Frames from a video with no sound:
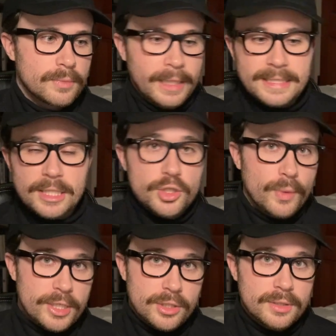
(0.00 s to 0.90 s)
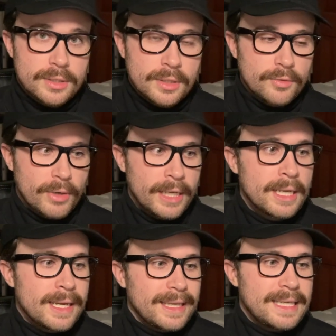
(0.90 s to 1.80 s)
situations, right?
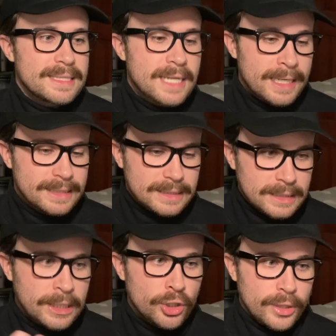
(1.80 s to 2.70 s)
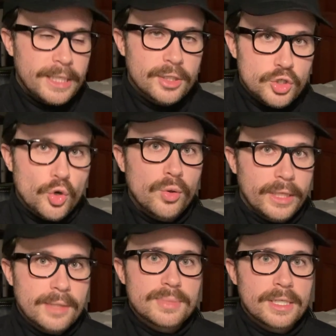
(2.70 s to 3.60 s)
He's not literally controlling
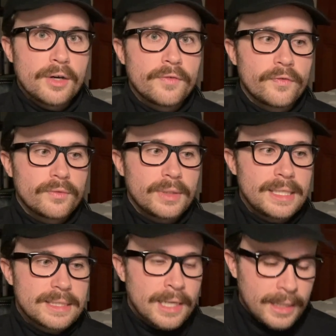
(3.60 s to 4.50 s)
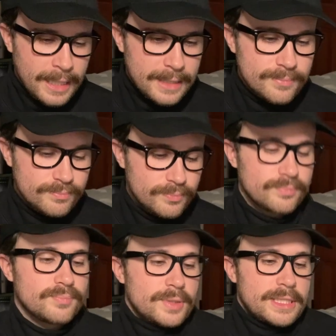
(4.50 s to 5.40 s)
himself. He's not a
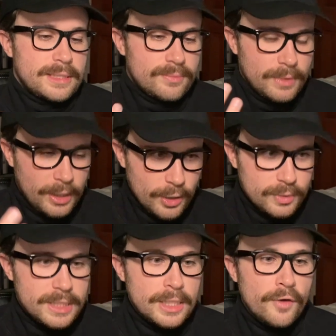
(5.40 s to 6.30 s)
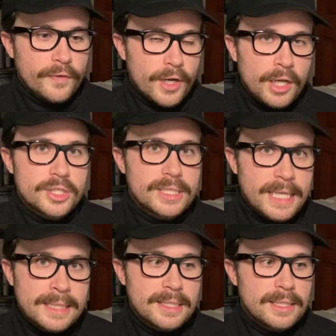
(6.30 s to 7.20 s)
self-conscious
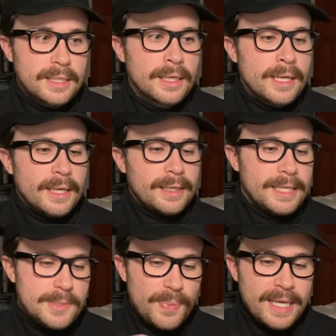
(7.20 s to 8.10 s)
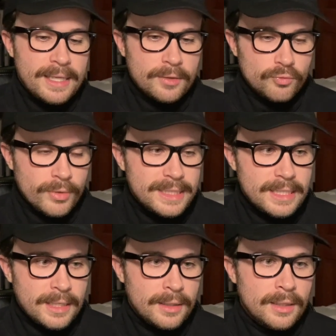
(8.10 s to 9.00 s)
entity. He's being
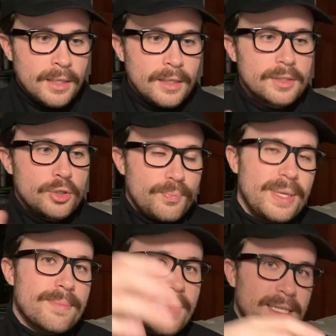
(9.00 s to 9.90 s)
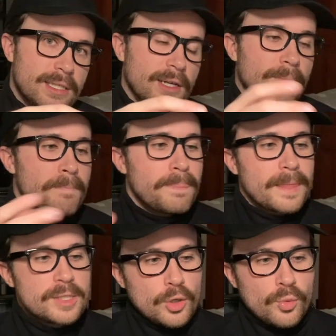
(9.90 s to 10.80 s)
written to be meta.
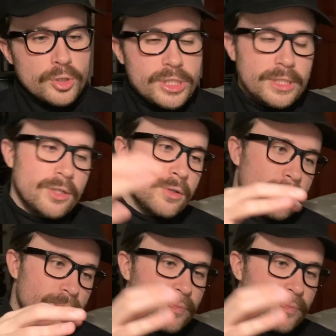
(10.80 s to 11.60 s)
So we're still